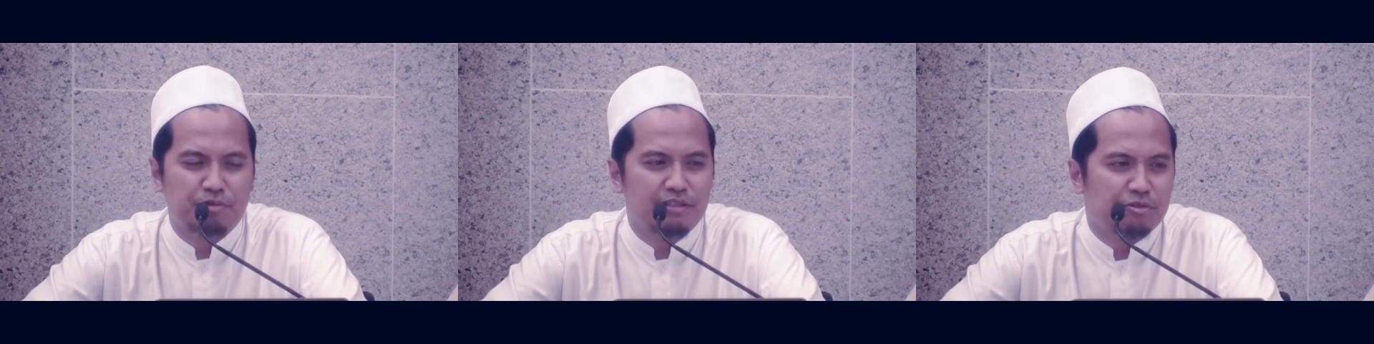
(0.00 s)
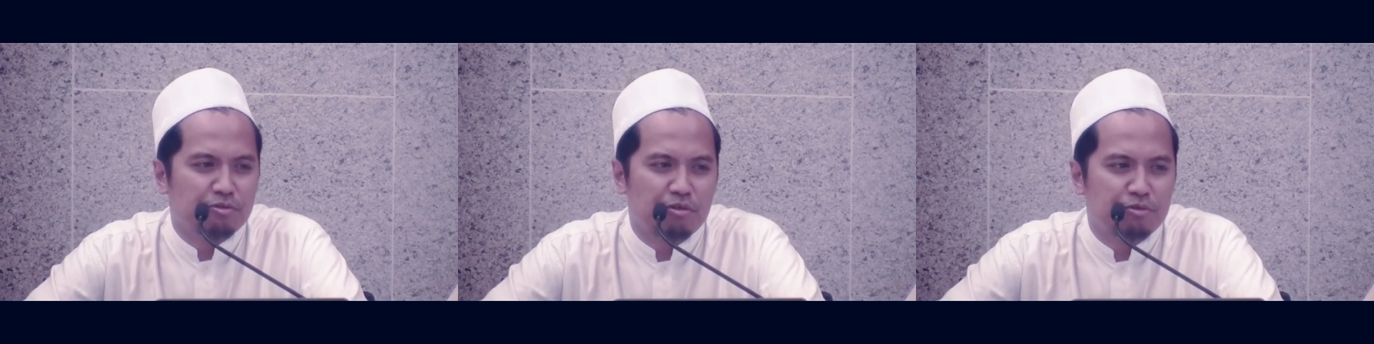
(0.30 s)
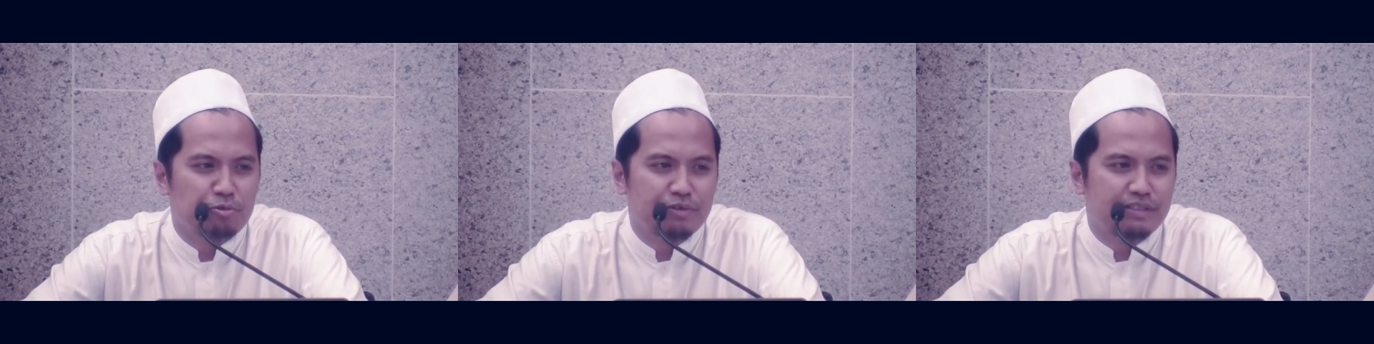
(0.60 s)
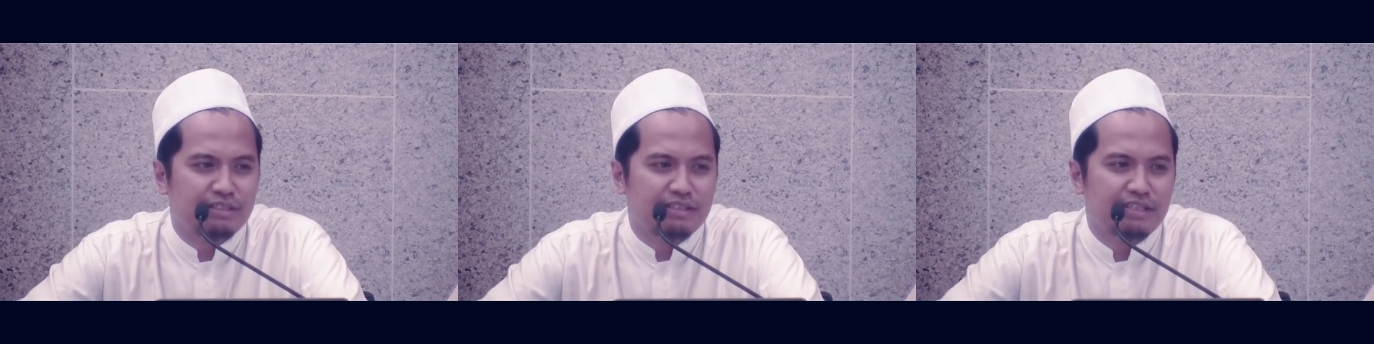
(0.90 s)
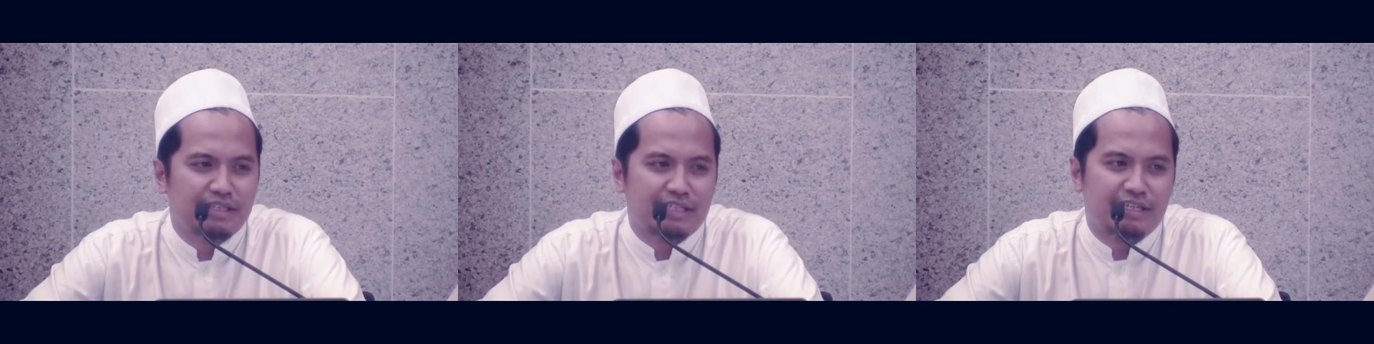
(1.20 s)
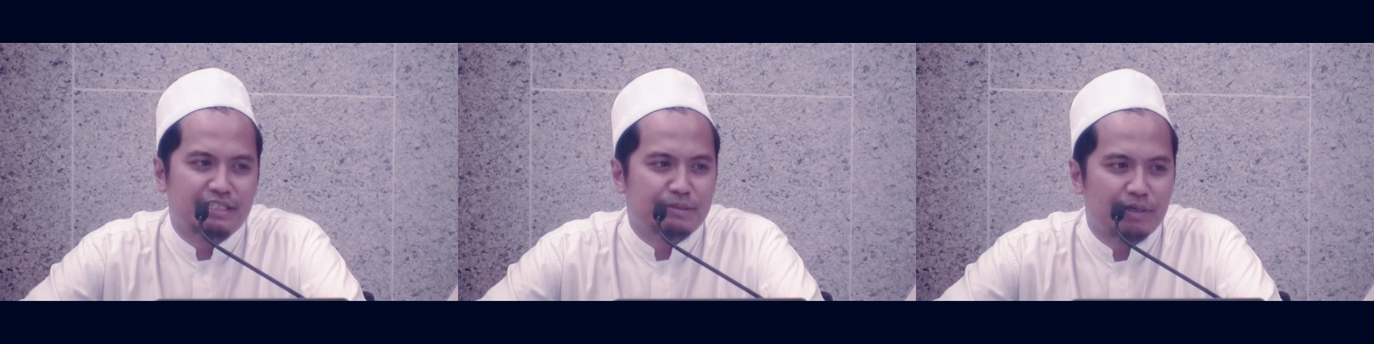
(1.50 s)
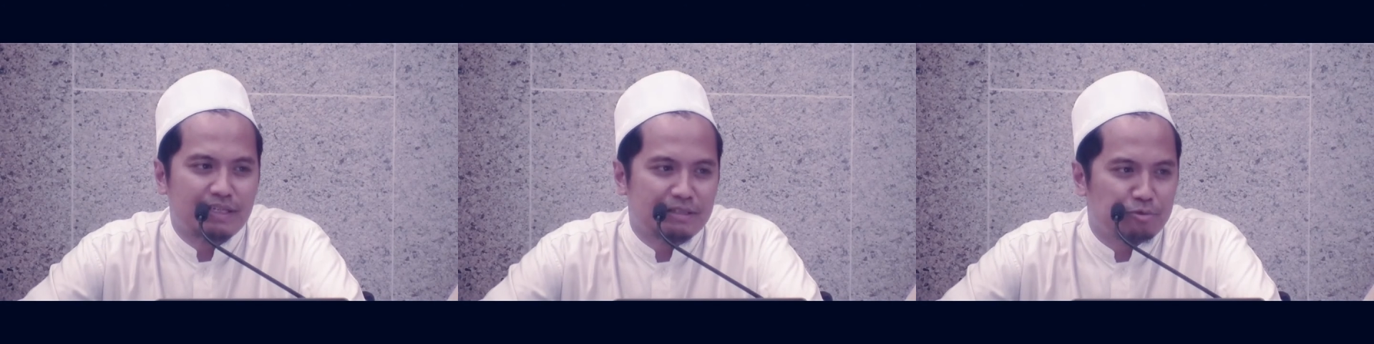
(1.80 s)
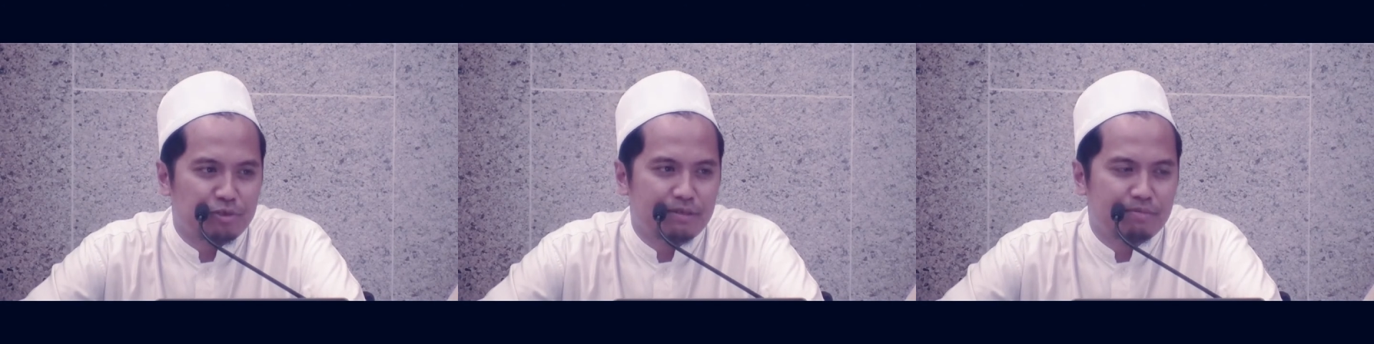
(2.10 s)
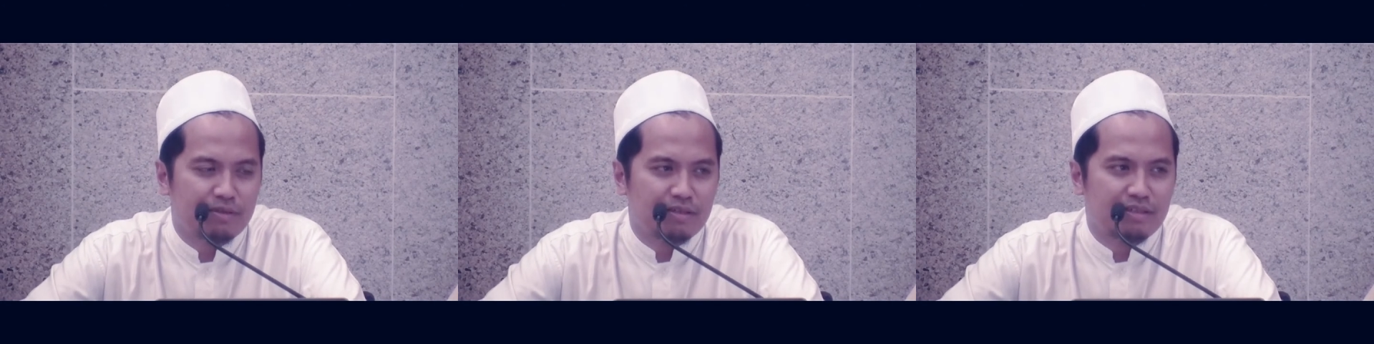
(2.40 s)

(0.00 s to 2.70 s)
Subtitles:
It is not you who is getting married to him.